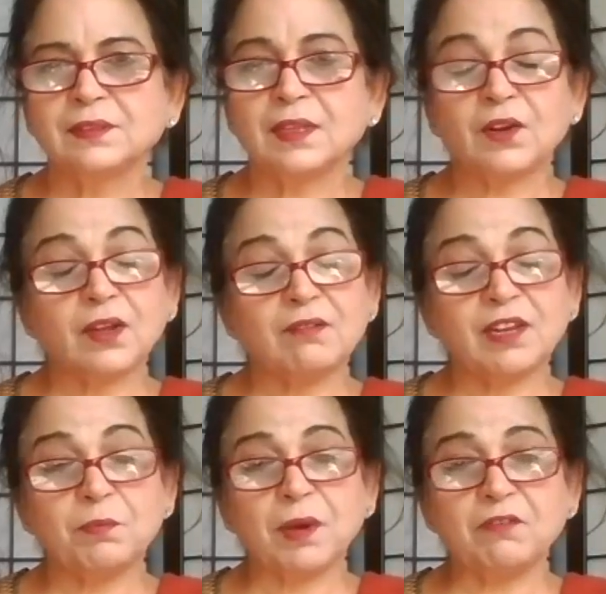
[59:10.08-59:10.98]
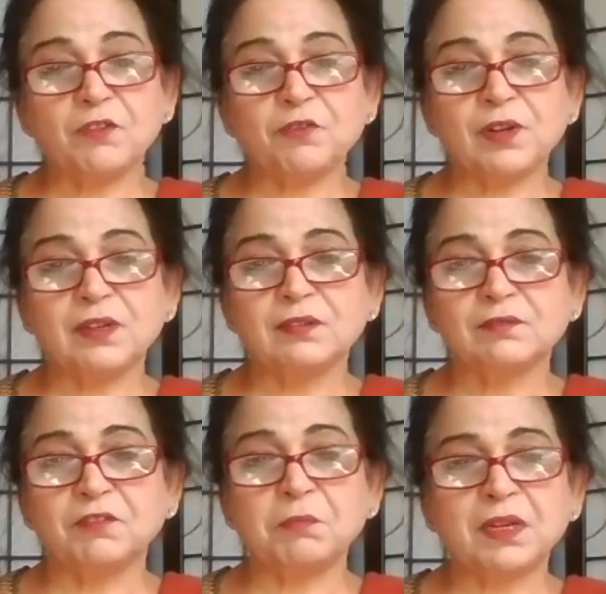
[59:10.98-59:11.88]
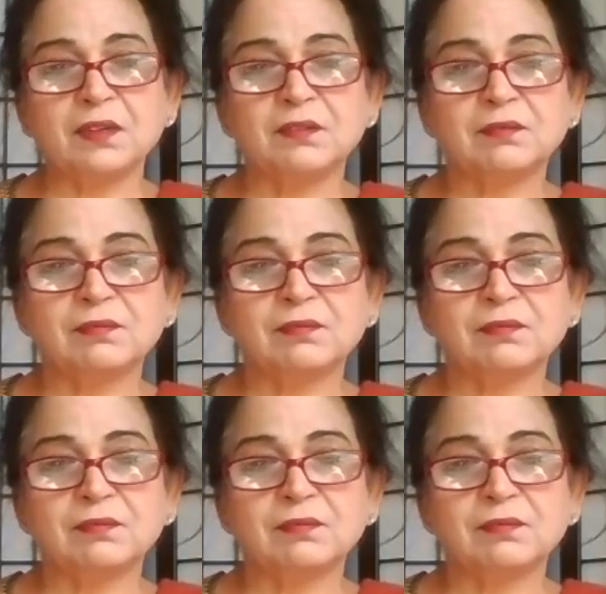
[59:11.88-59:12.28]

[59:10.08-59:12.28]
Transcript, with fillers: They're all very powerful women.